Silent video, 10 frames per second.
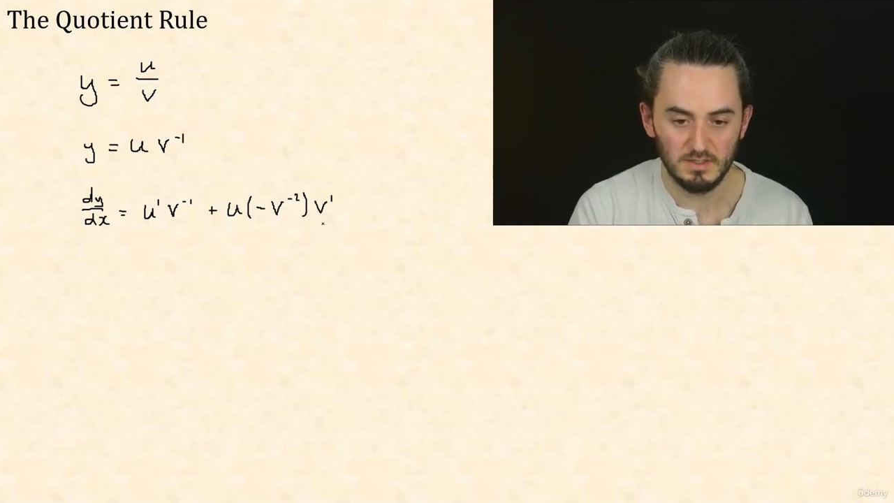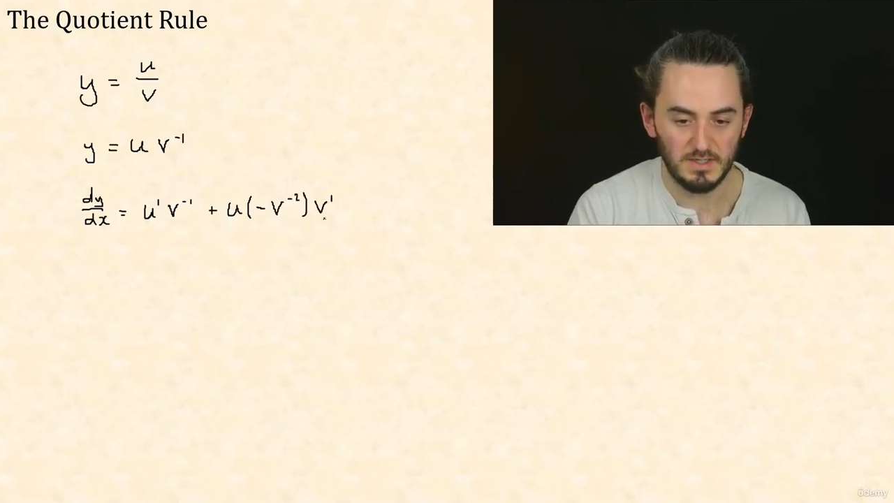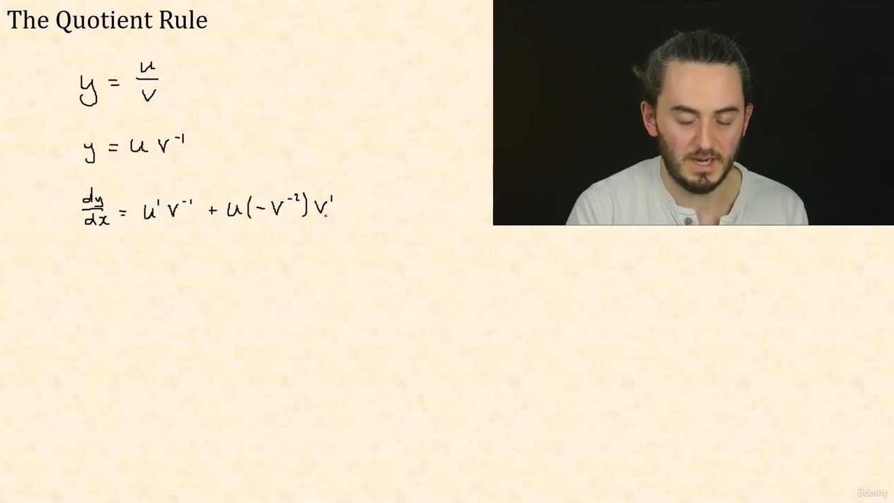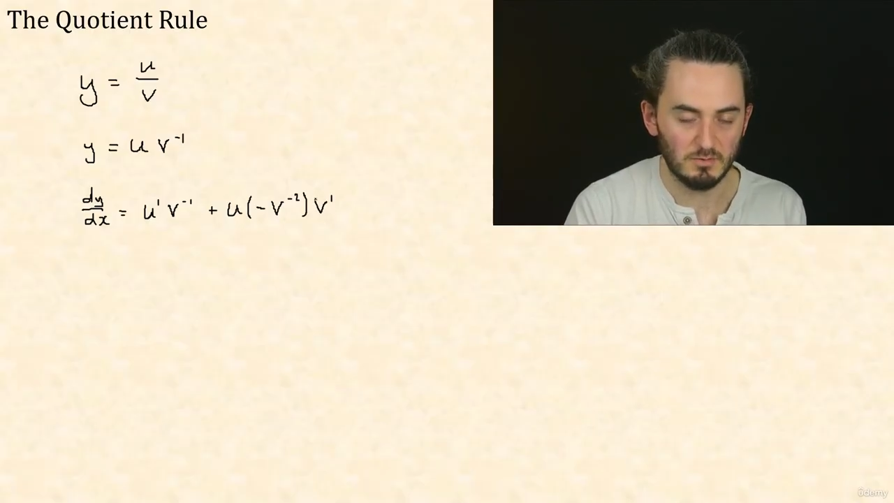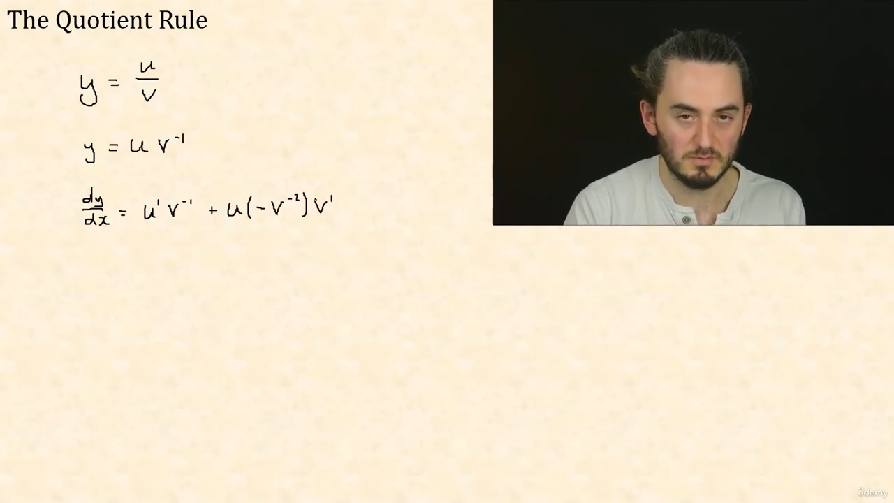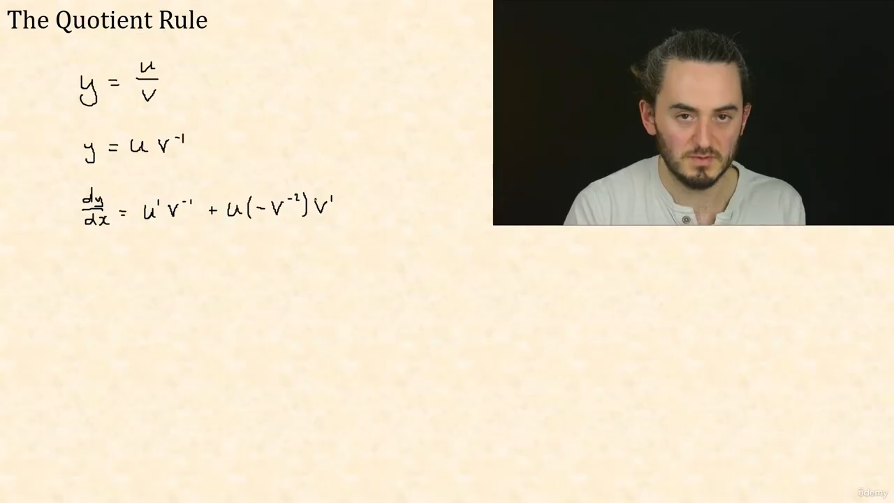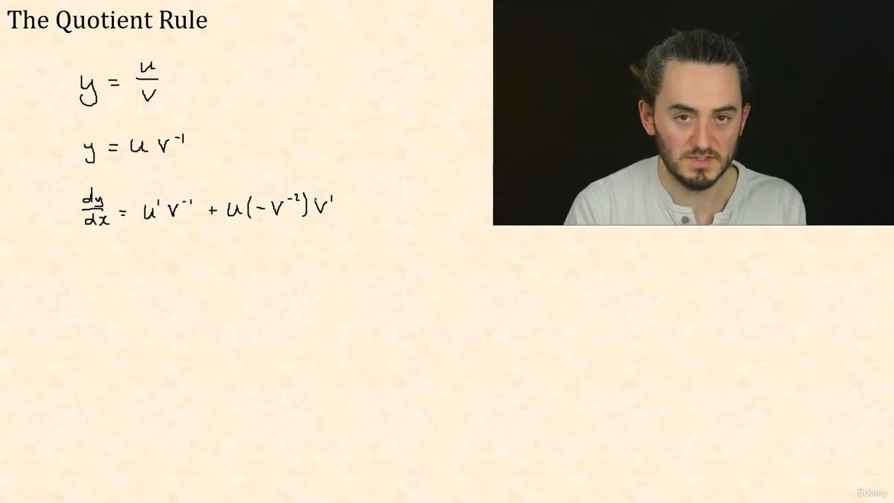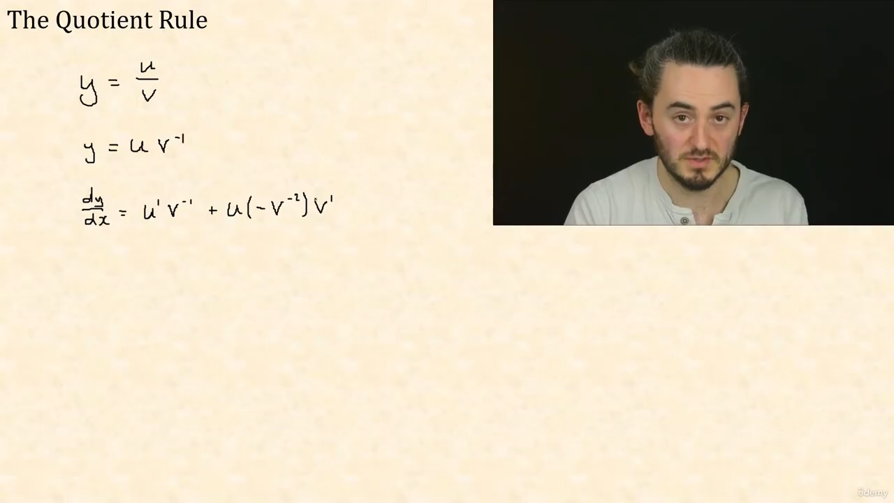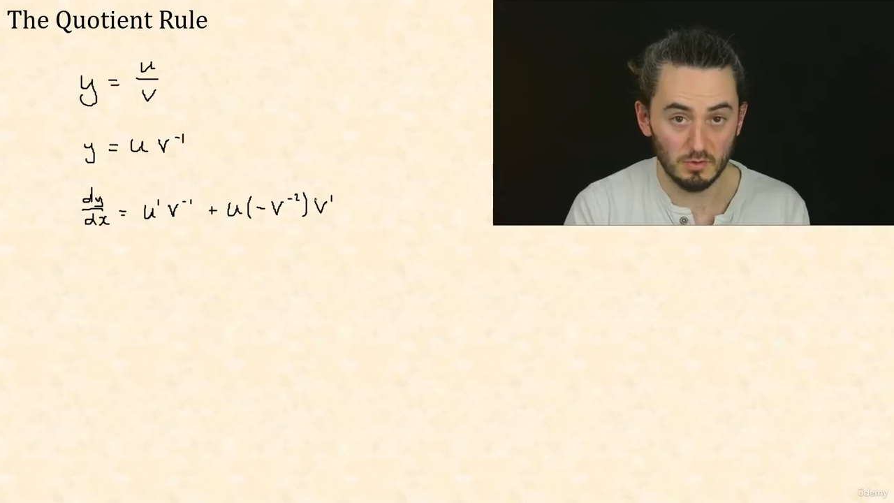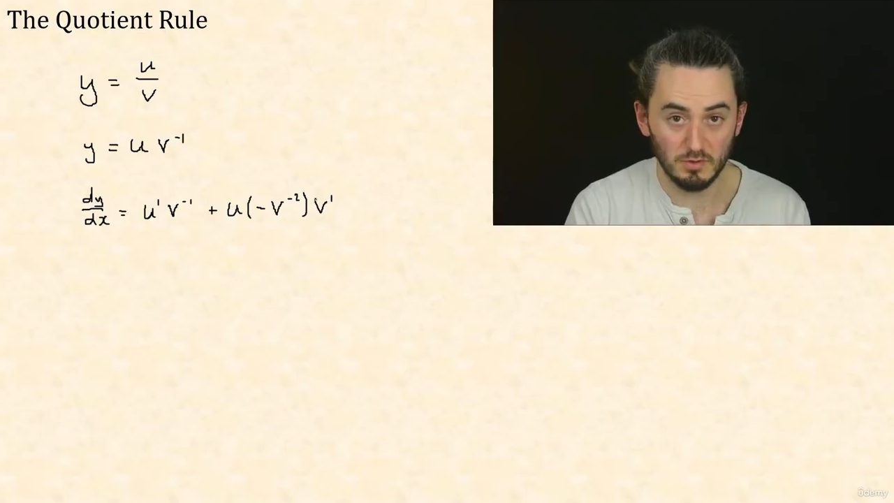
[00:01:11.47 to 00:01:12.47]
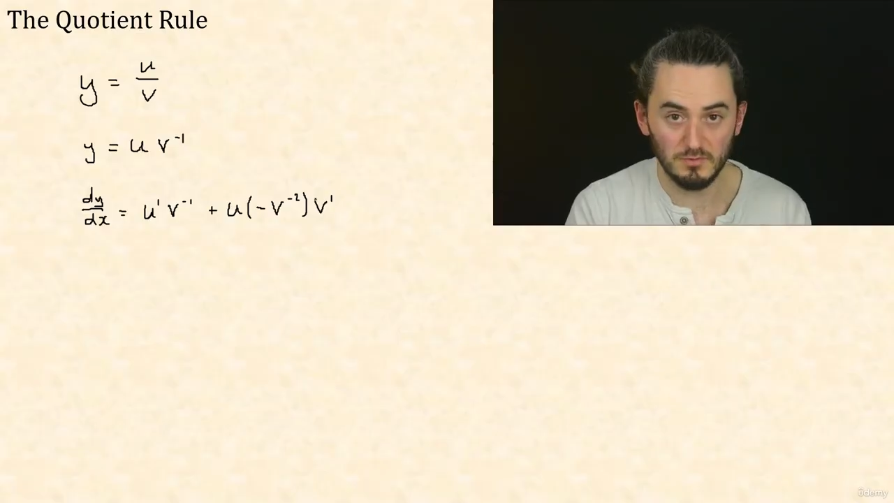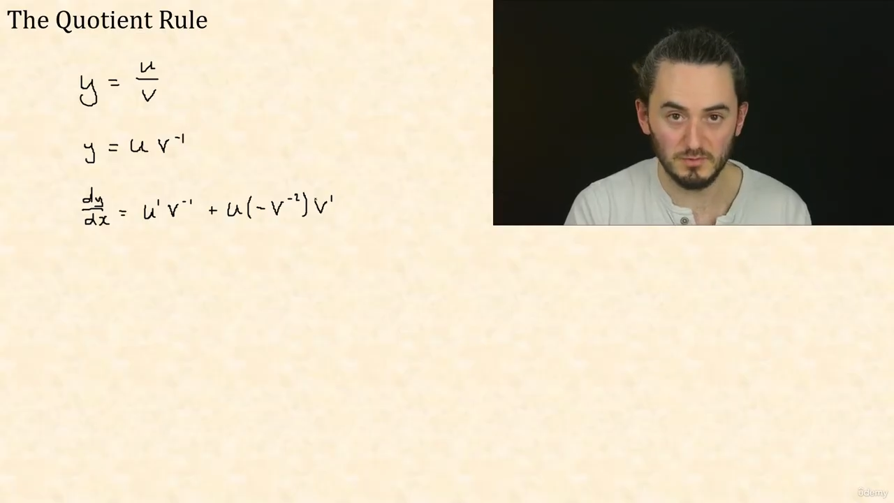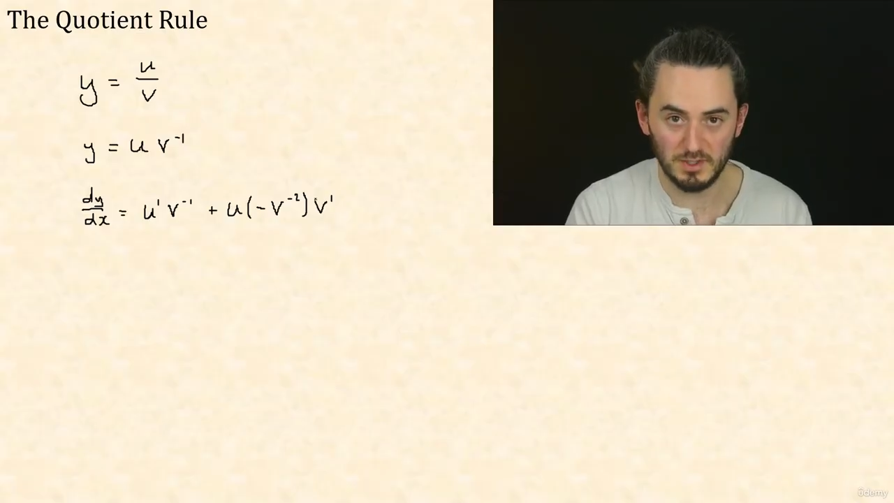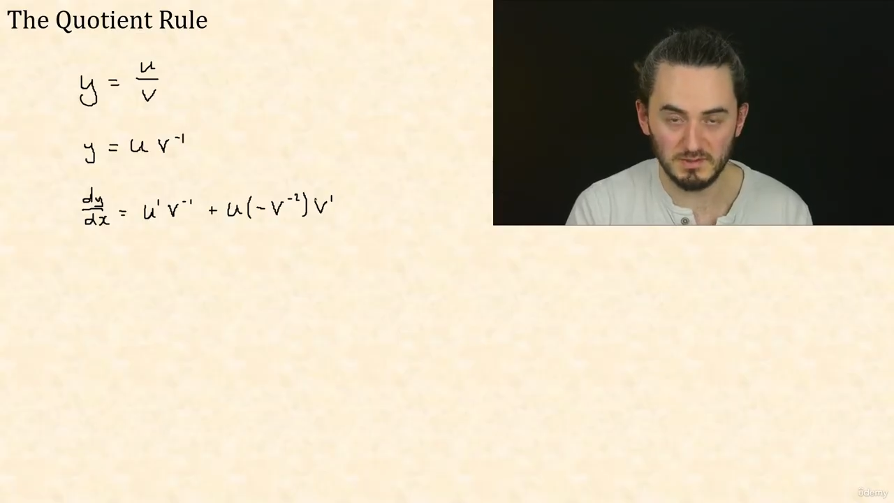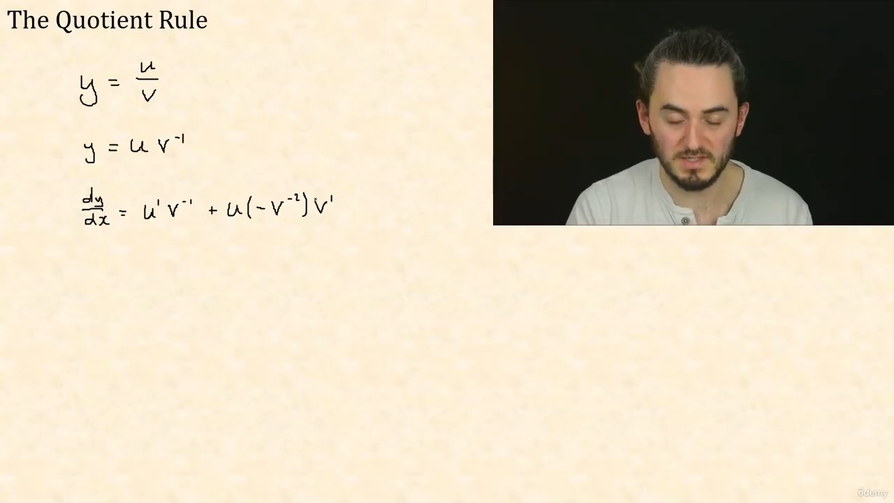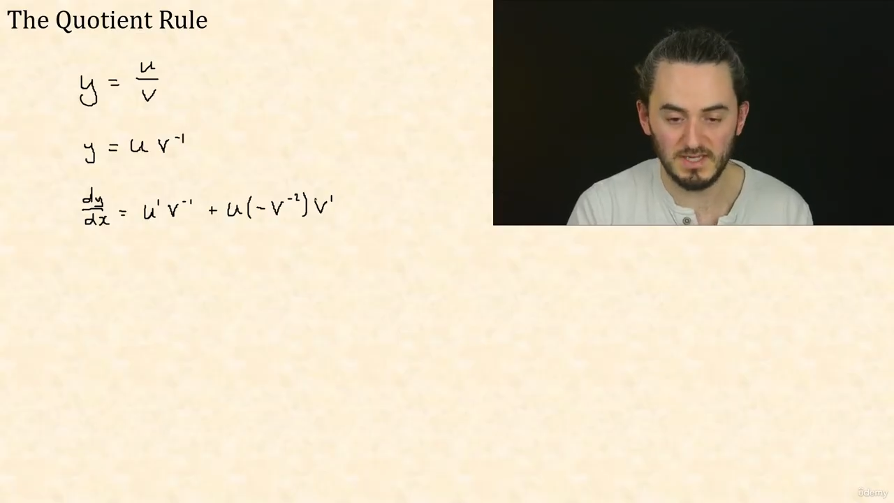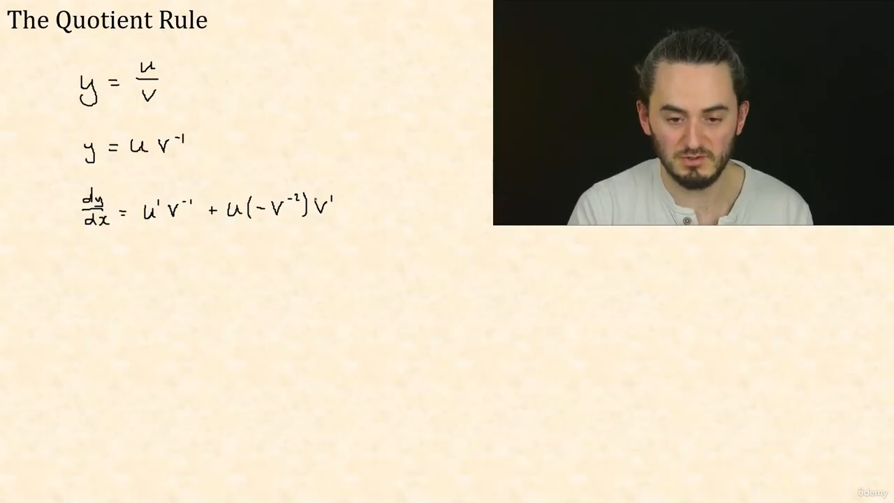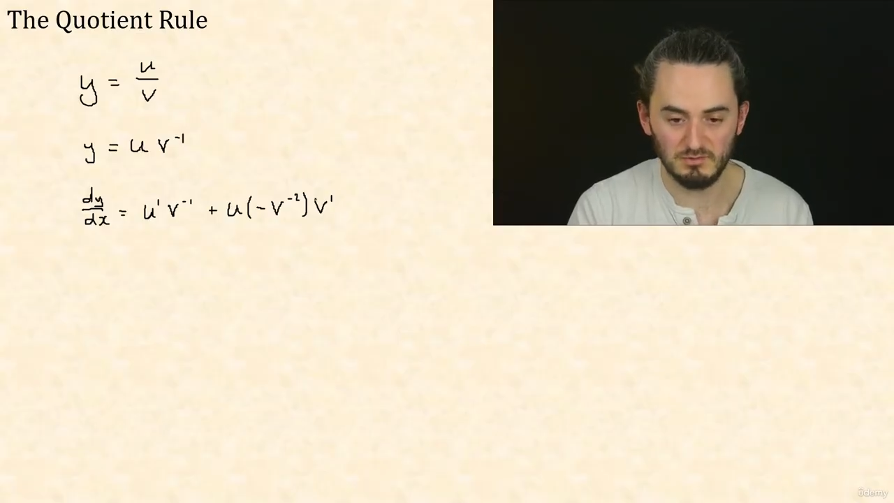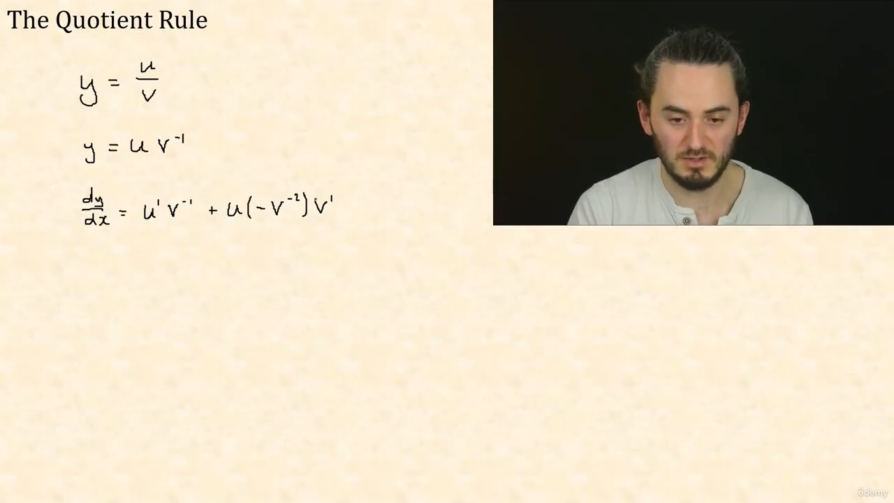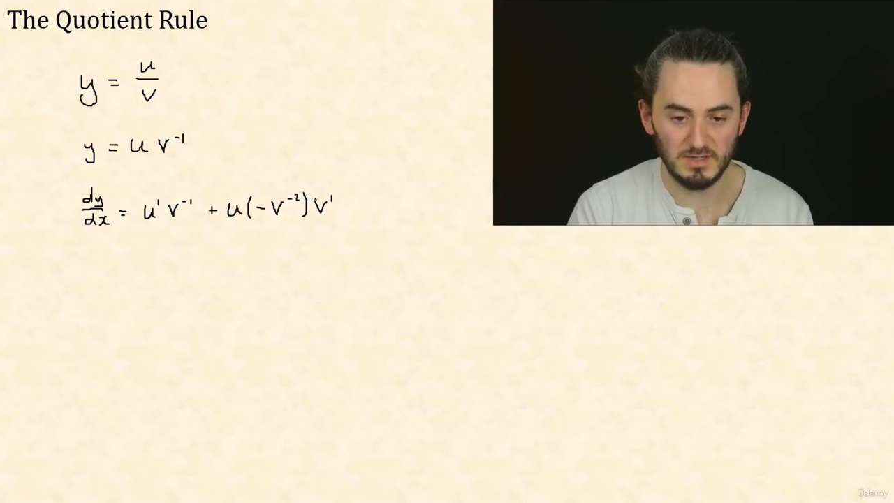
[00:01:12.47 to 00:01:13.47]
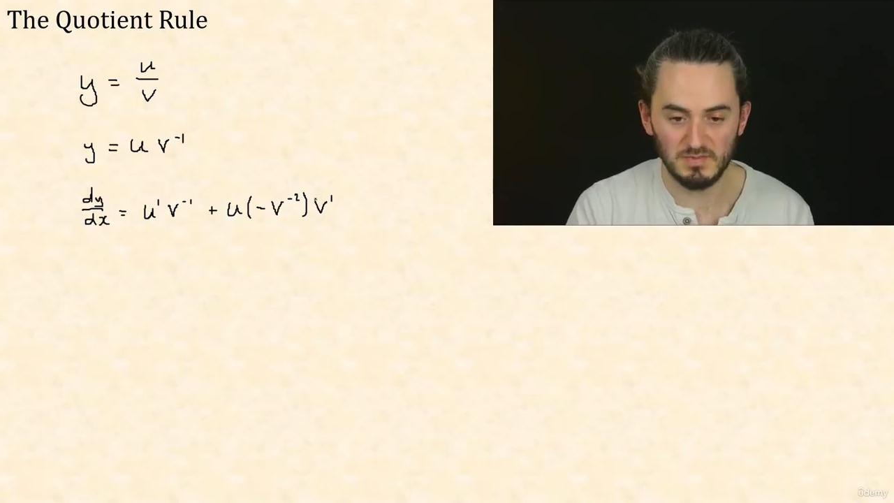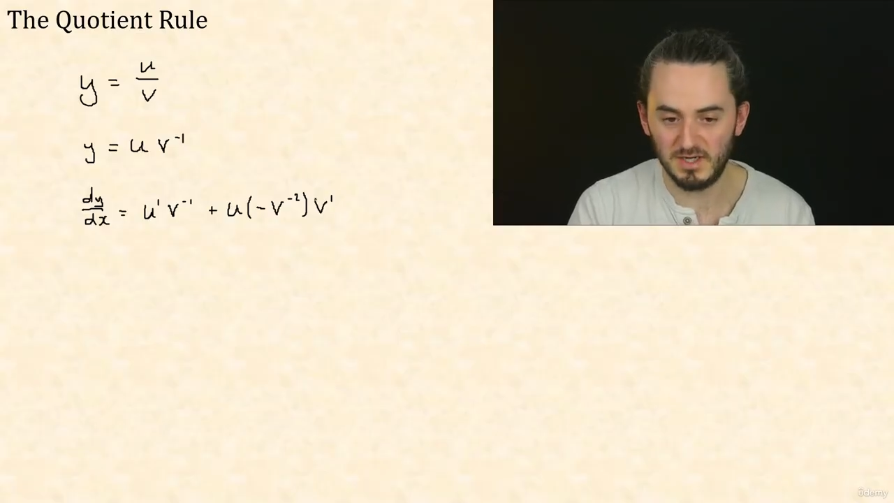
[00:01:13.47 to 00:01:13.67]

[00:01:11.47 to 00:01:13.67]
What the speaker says: Now, this is awful notation, right?